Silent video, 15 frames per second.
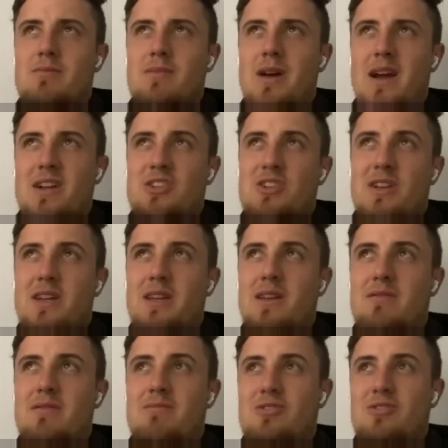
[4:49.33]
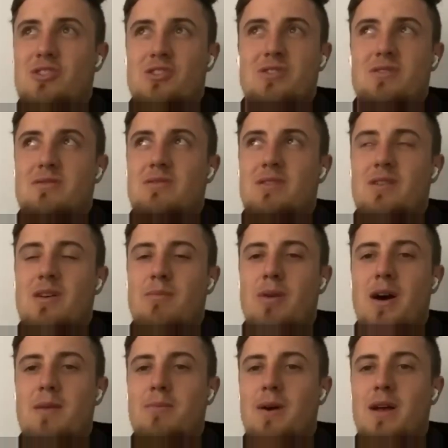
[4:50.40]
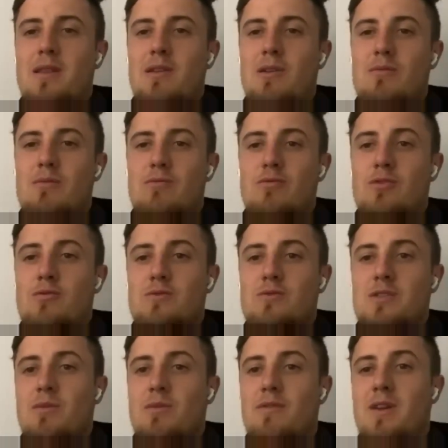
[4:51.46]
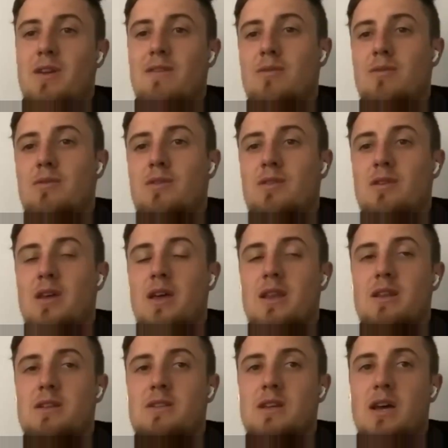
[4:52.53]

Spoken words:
actually just abide by the rules that we've given and